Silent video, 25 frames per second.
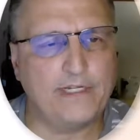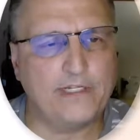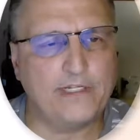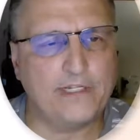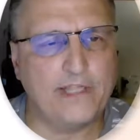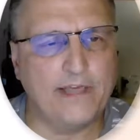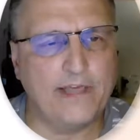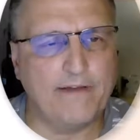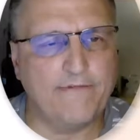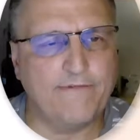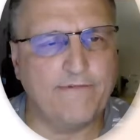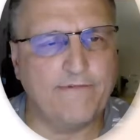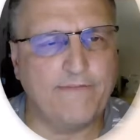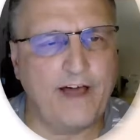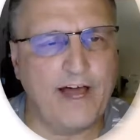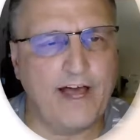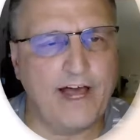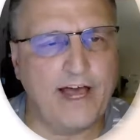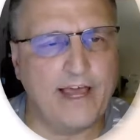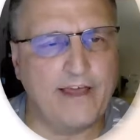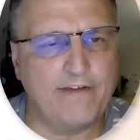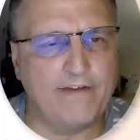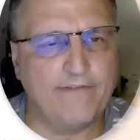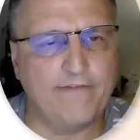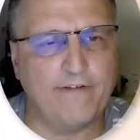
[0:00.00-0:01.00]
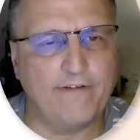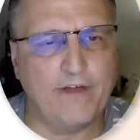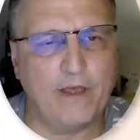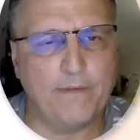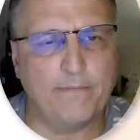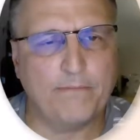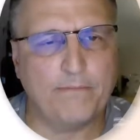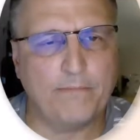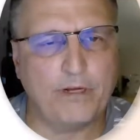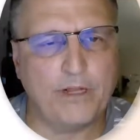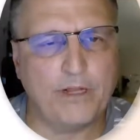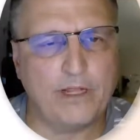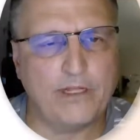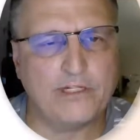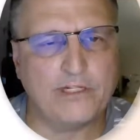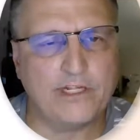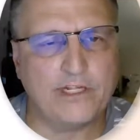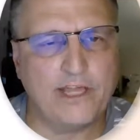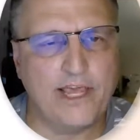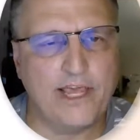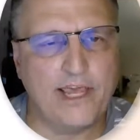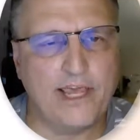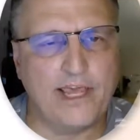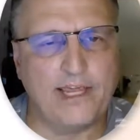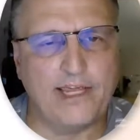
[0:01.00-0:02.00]
that 5
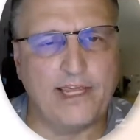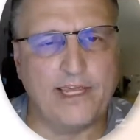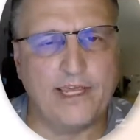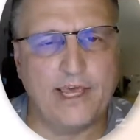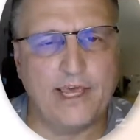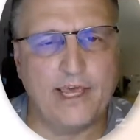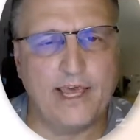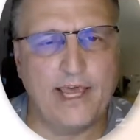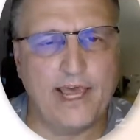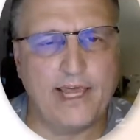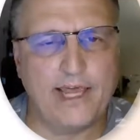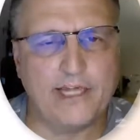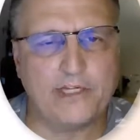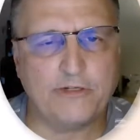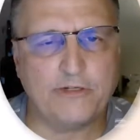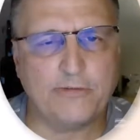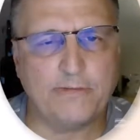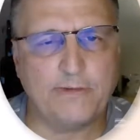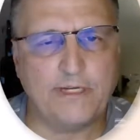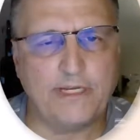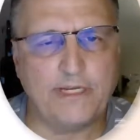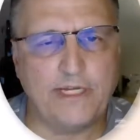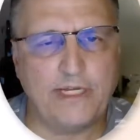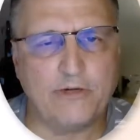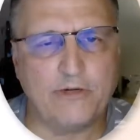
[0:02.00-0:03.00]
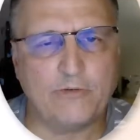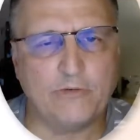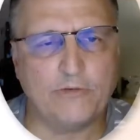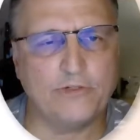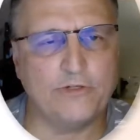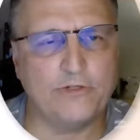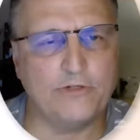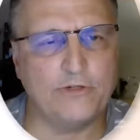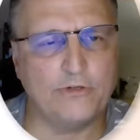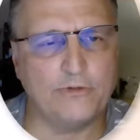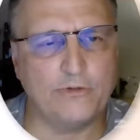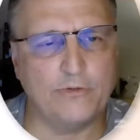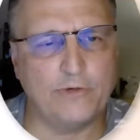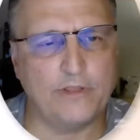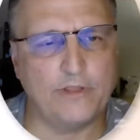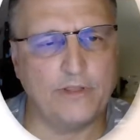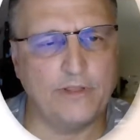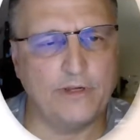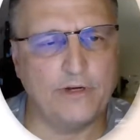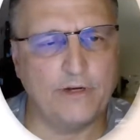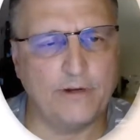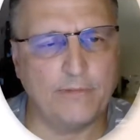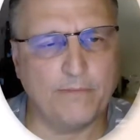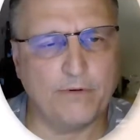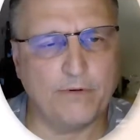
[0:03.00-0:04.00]
plus A has to be equal to
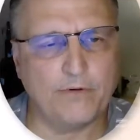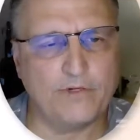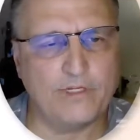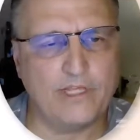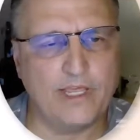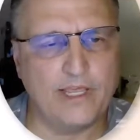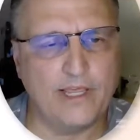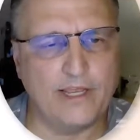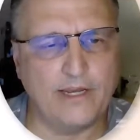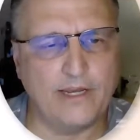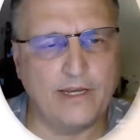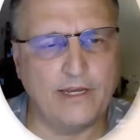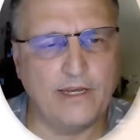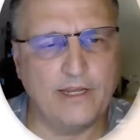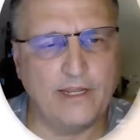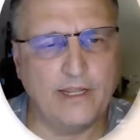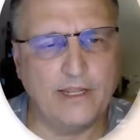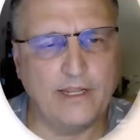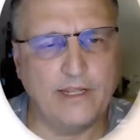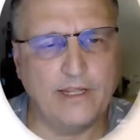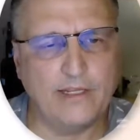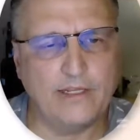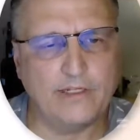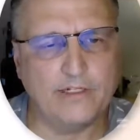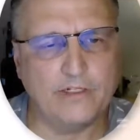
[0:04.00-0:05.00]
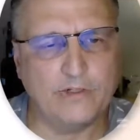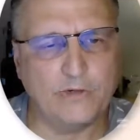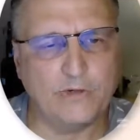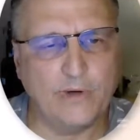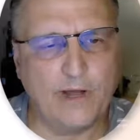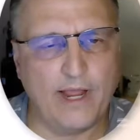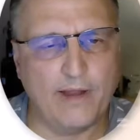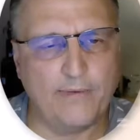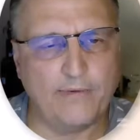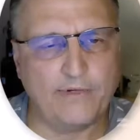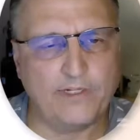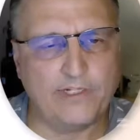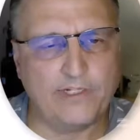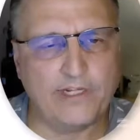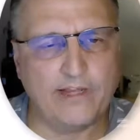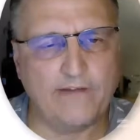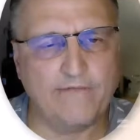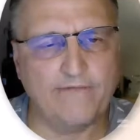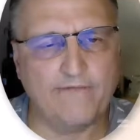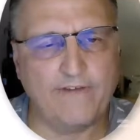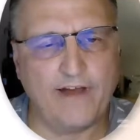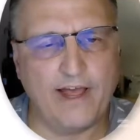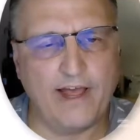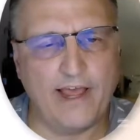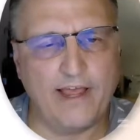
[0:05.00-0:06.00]
the number 10. So I would say
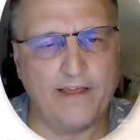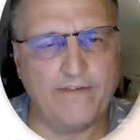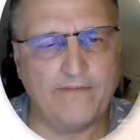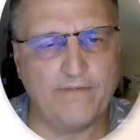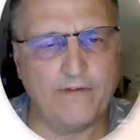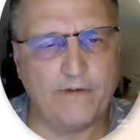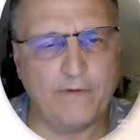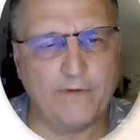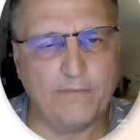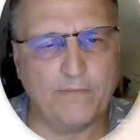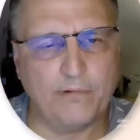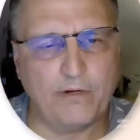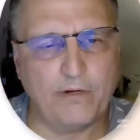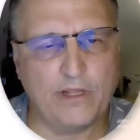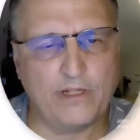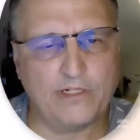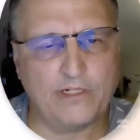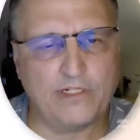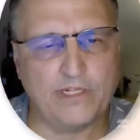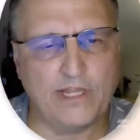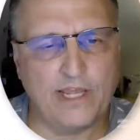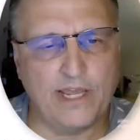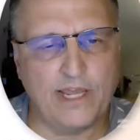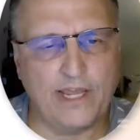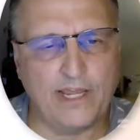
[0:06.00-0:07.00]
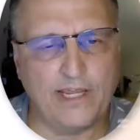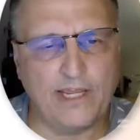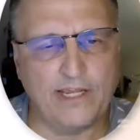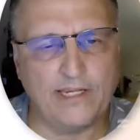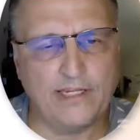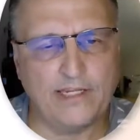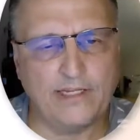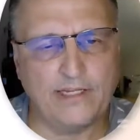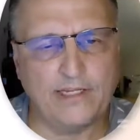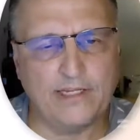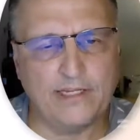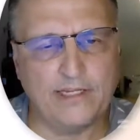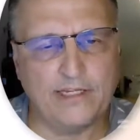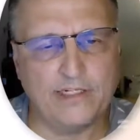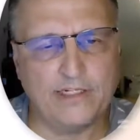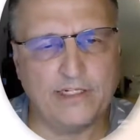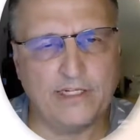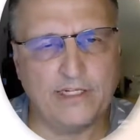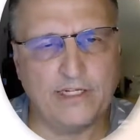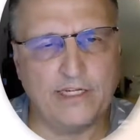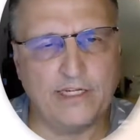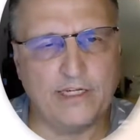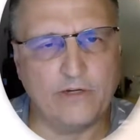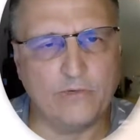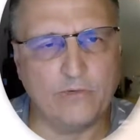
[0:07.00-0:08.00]
5 plus A is
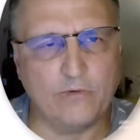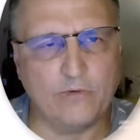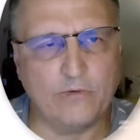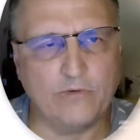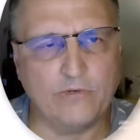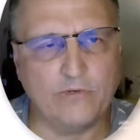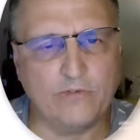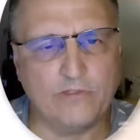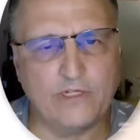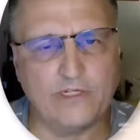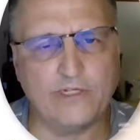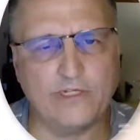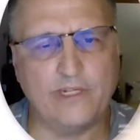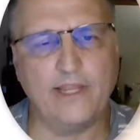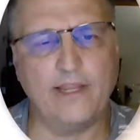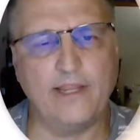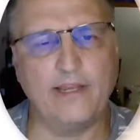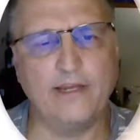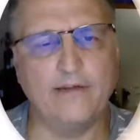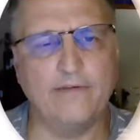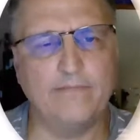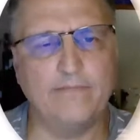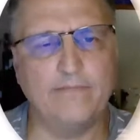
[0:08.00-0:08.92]
equal to 10.